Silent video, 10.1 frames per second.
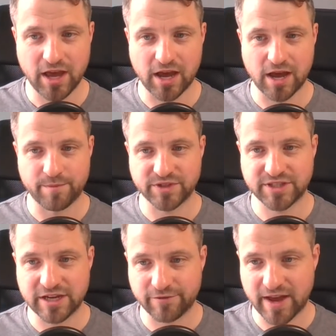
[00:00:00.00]
Um,
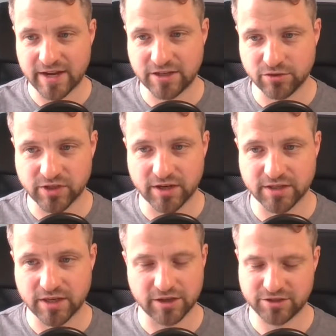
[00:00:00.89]
Sidifani
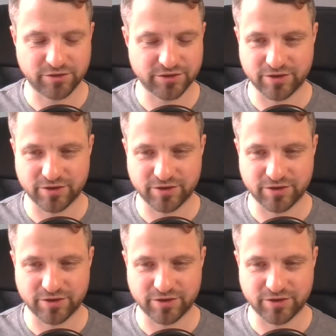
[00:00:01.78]
Tutai, uh, so,